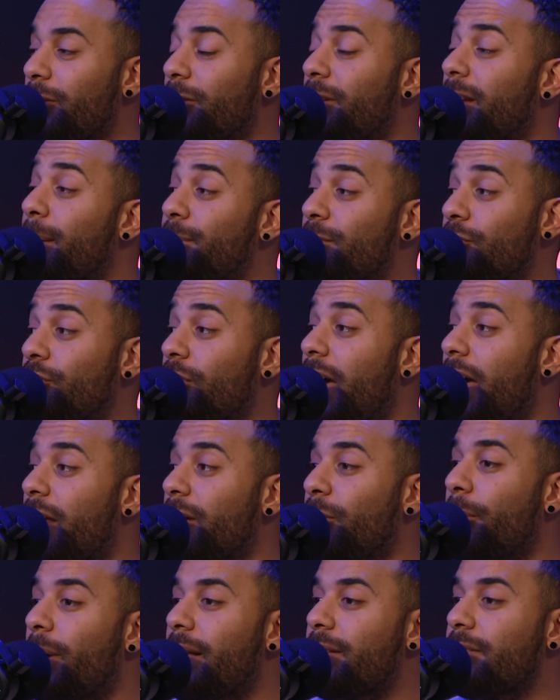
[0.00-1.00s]
Her name's Jen,
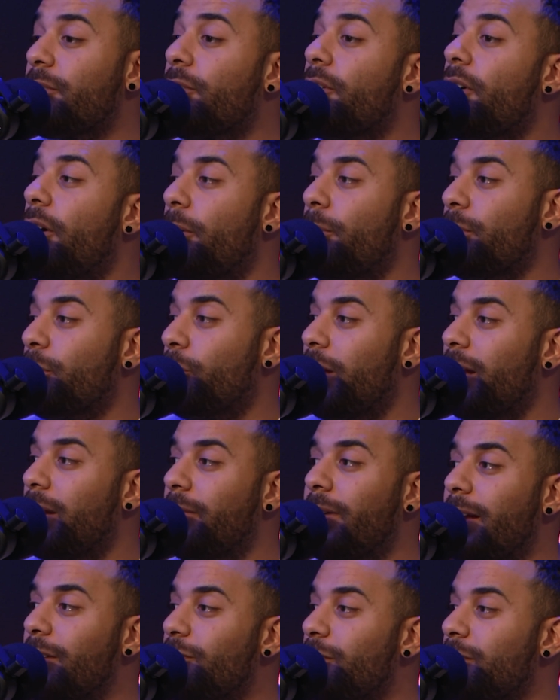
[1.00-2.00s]
who has her own creative
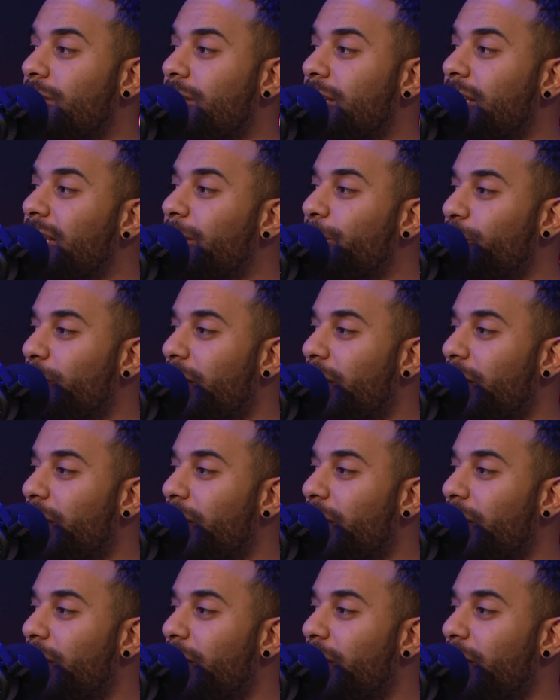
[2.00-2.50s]
agency.